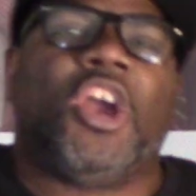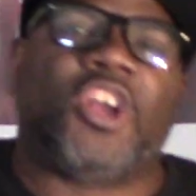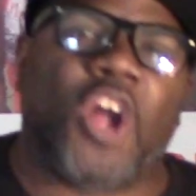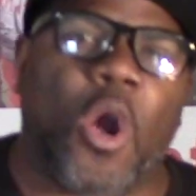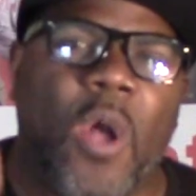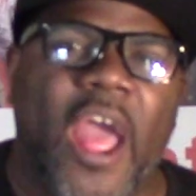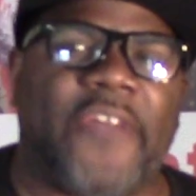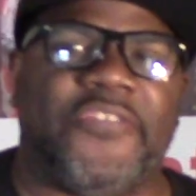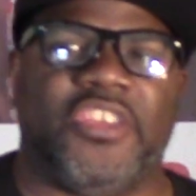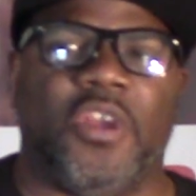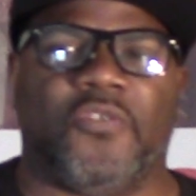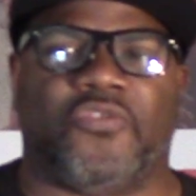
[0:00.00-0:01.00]
Go
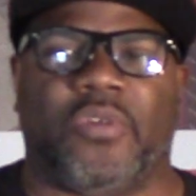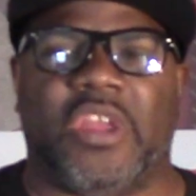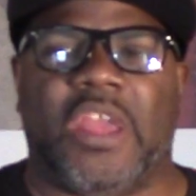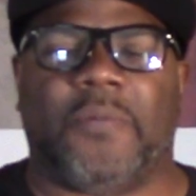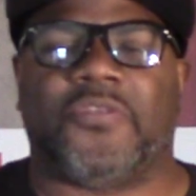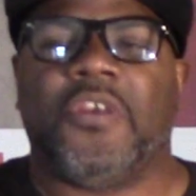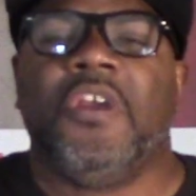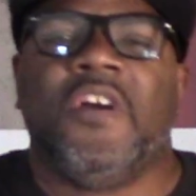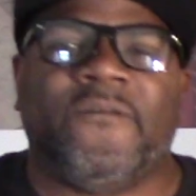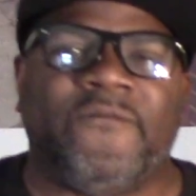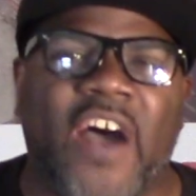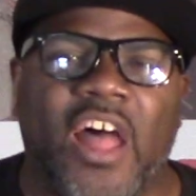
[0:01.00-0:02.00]
after your dreams.
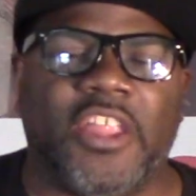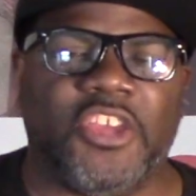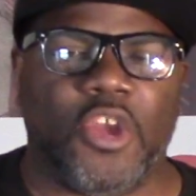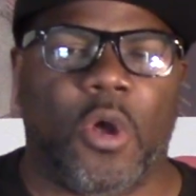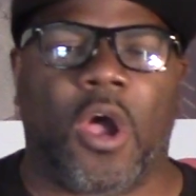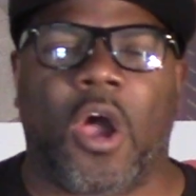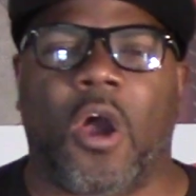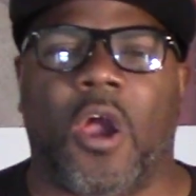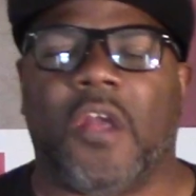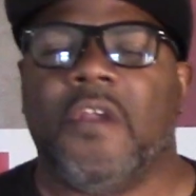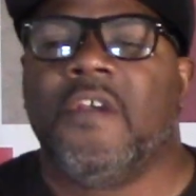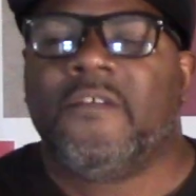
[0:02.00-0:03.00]
Follow your heart.